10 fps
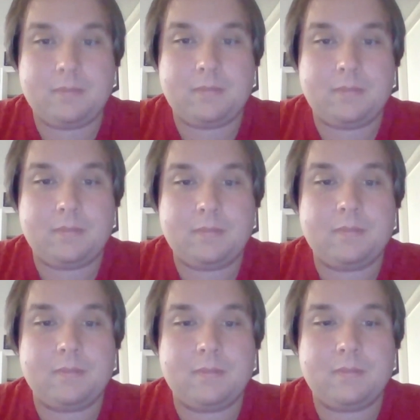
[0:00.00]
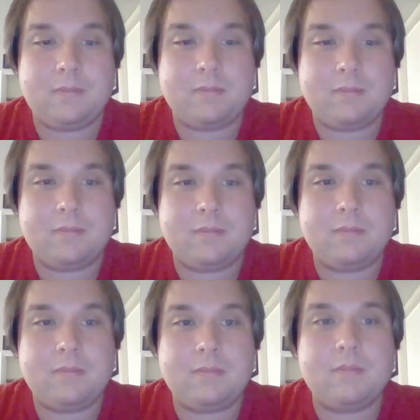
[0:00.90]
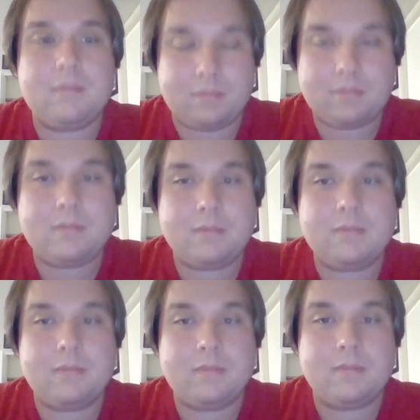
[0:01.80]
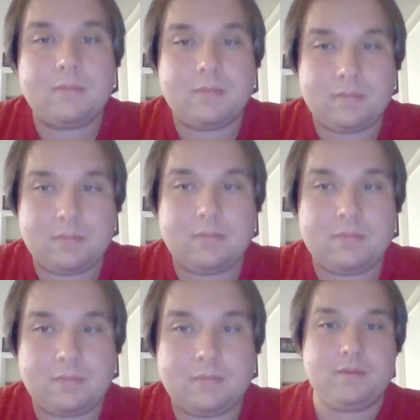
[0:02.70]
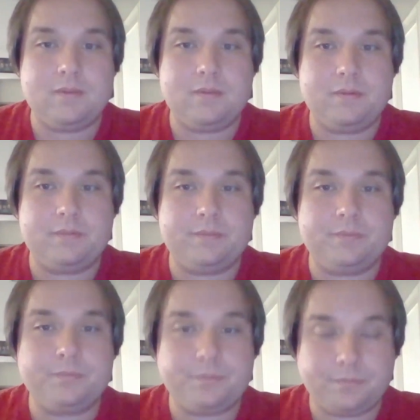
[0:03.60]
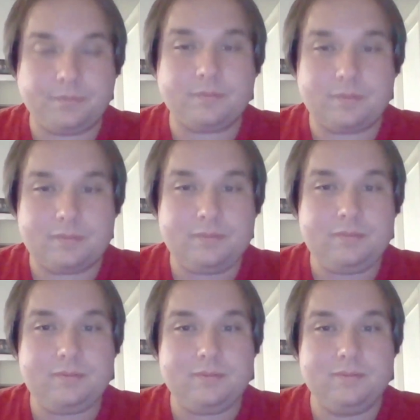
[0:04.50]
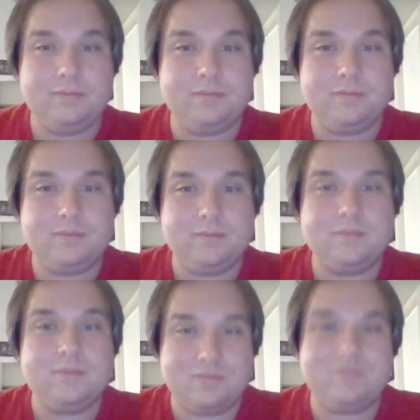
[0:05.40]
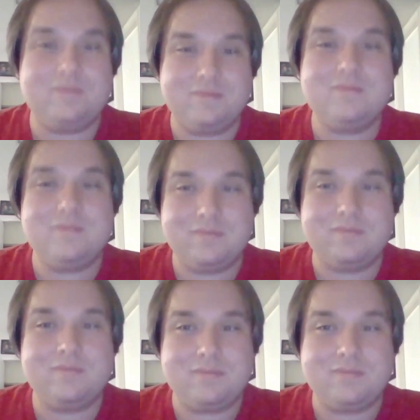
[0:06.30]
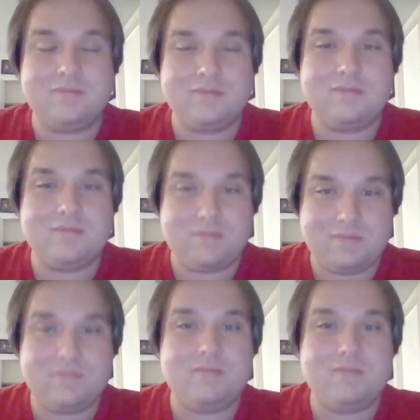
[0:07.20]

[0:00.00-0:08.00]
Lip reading: (silent)